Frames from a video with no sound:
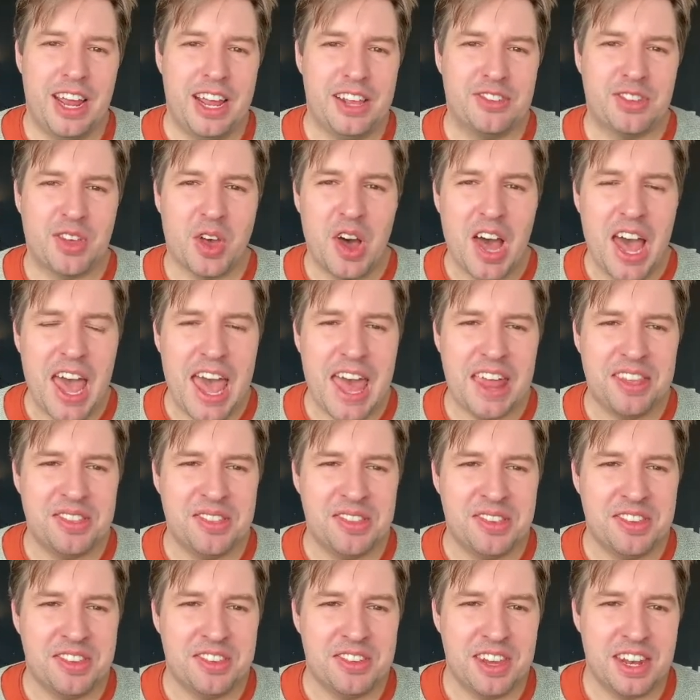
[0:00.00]
It's got
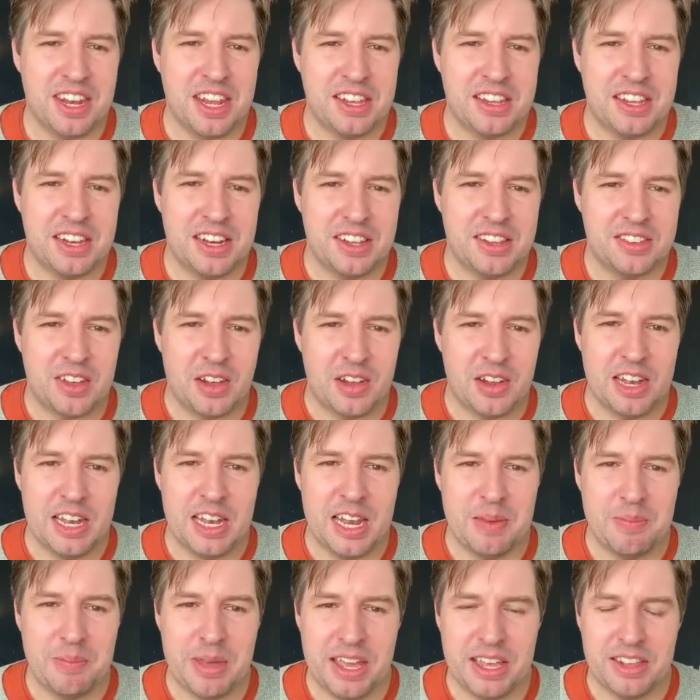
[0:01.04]
n's in it, and it's got
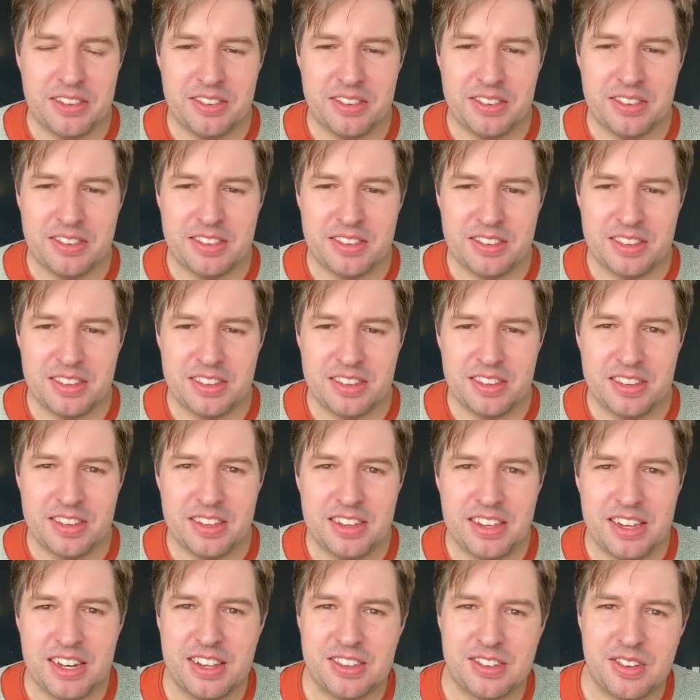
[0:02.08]
limits,
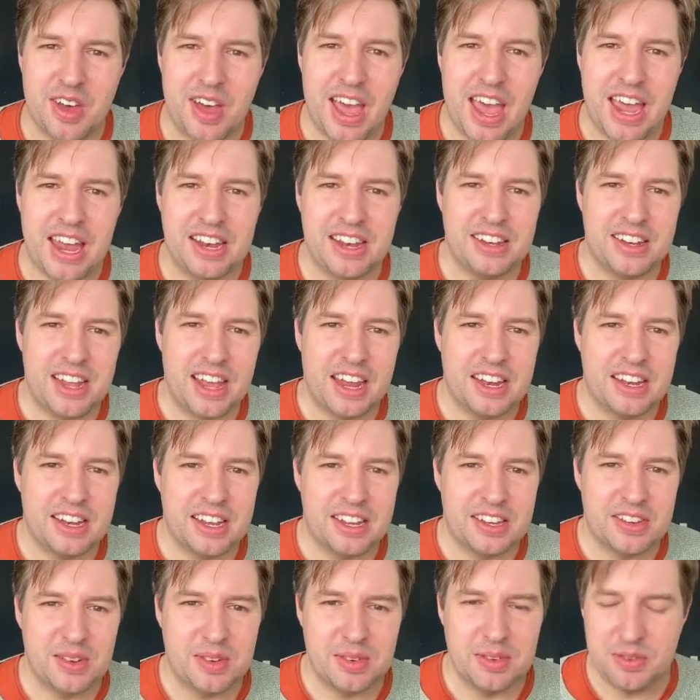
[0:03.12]
and it's got n
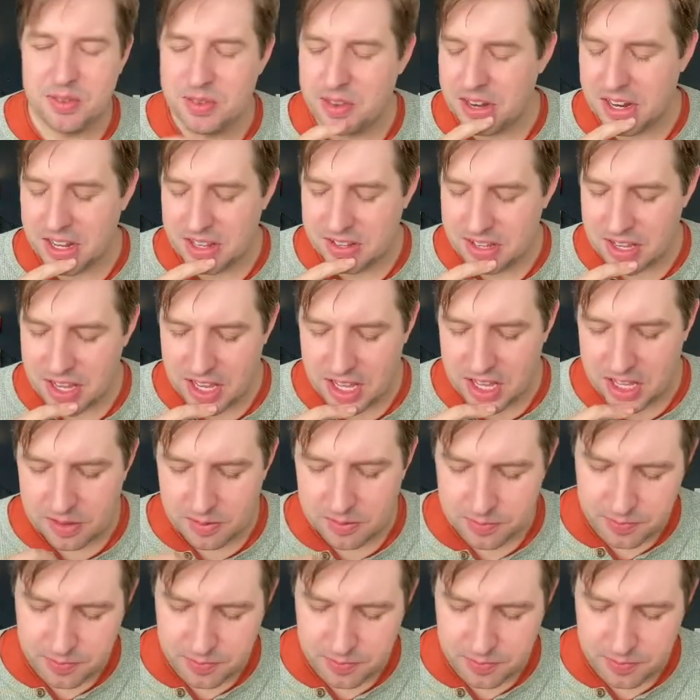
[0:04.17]
tending to infinity.